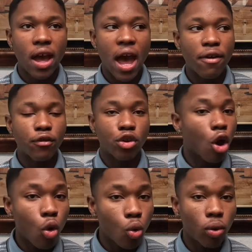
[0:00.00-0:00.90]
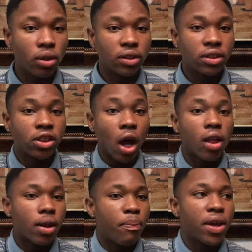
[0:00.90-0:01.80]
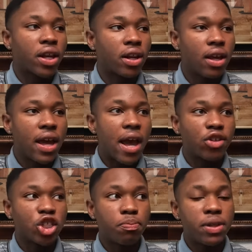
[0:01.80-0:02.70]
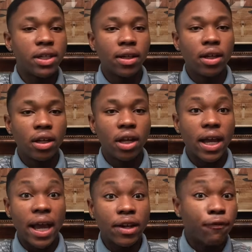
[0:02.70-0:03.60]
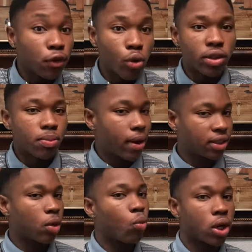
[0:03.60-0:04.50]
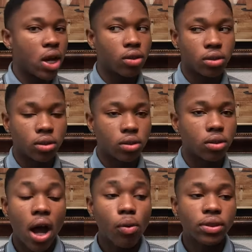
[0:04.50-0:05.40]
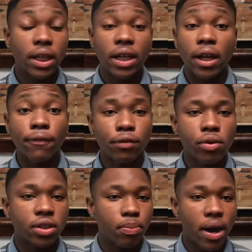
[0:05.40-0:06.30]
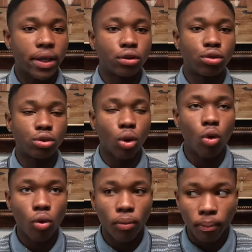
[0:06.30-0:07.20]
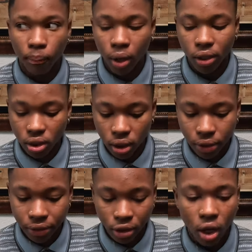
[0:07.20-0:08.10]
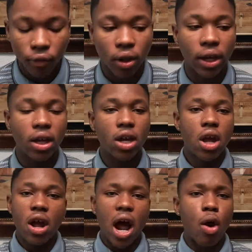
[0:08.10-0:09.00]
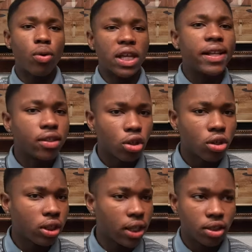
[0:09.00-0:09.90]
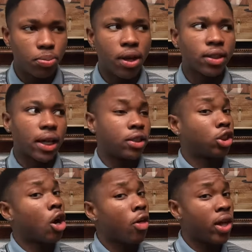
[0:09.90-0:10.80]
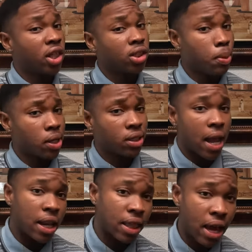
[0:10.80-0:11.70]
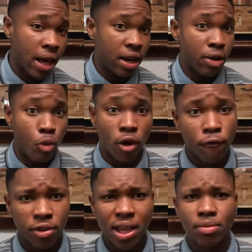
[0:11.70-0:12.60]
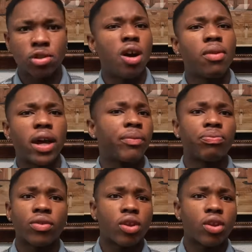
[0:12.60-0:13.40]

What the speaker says: have no solid opinion and just be influenced by someone else. I was getting influenced by so much stuff. Like, I would eat certain things because I saw that this person ate that and it worked for them. So I'm like,